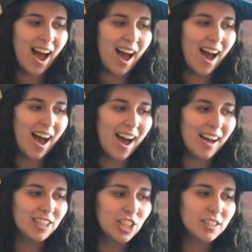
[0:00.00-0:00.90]

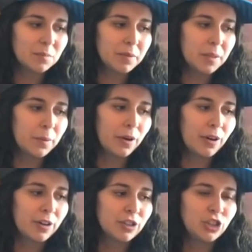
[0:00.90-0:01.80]
uh, Justin
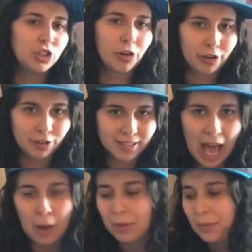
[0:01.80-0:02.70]
Bieber's Journals
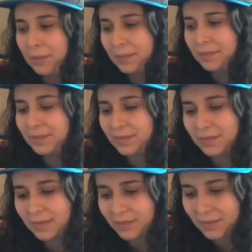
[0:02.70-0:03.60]
album.
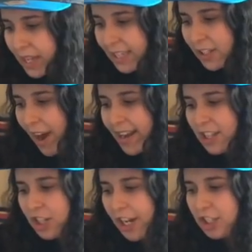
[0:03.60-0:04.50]
Is there any
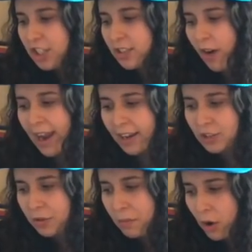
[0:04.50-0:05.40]
changes or
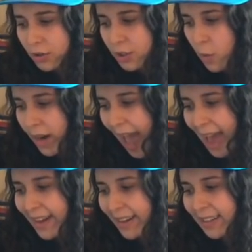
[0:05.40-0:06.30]
extra modes you want
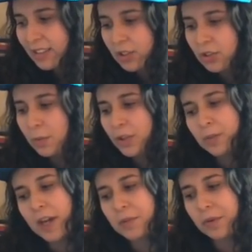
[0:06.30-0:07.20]
added into Super
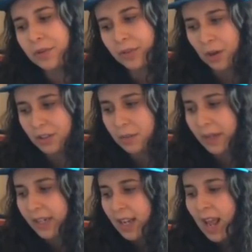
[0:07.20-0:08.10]
Smash Bros.
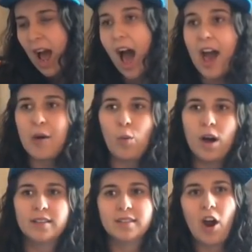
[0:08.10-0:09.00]
Ultimate? I
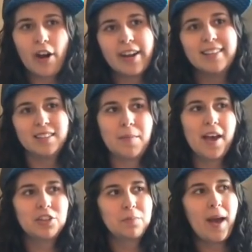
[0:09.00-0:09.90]
want Target
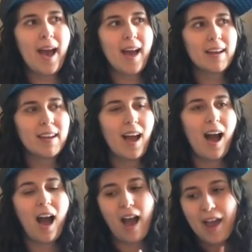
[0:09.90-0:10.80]
Smash back.
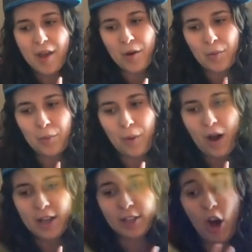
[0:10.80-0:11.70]
I want